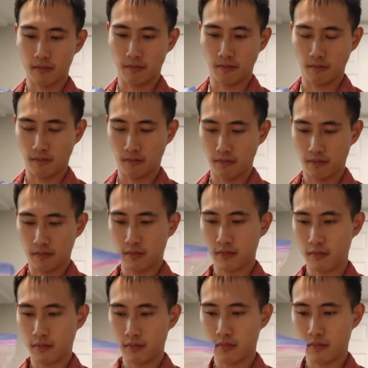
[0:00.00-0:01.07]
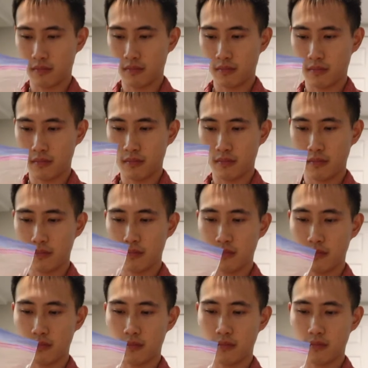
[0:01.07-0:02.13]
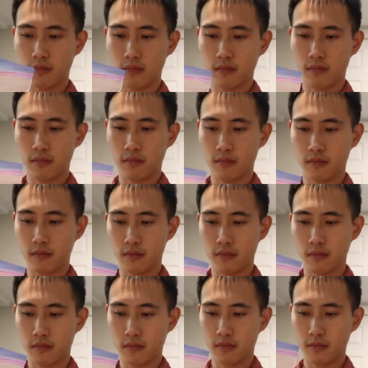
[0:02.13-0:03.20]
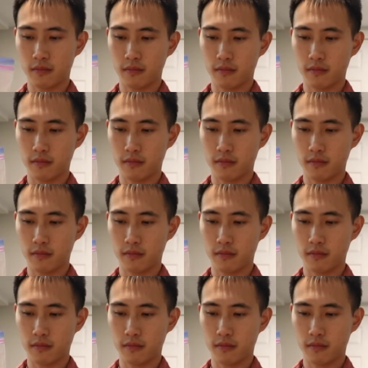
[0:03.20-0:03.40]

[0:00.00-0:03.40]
This person isn't speaking.